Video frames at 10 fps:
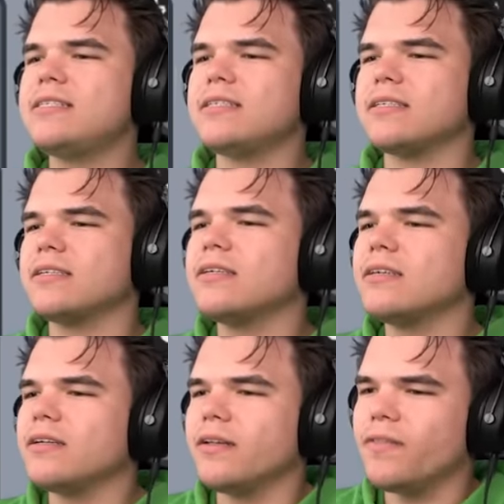Cool
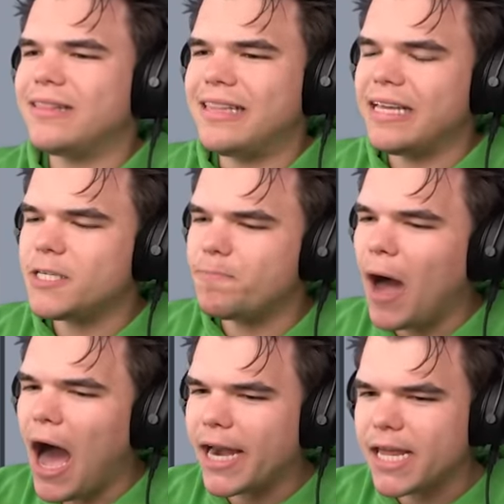Cats died. This
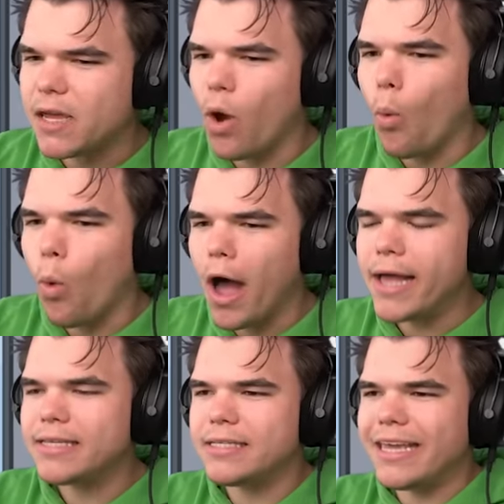body
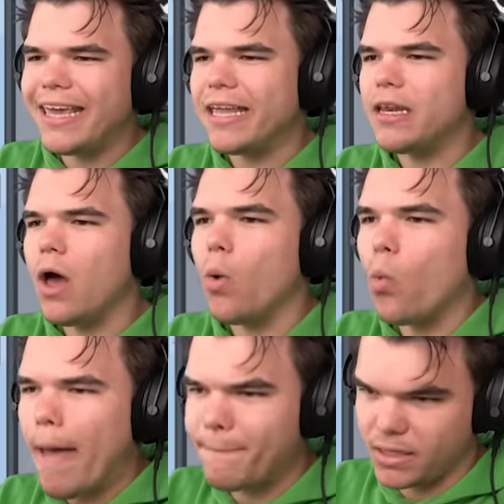was in
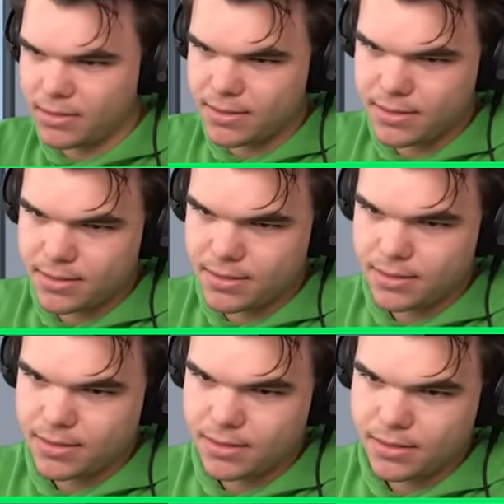weapons.
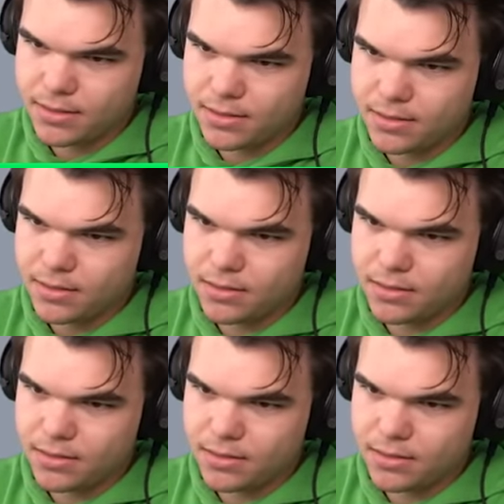Jelly.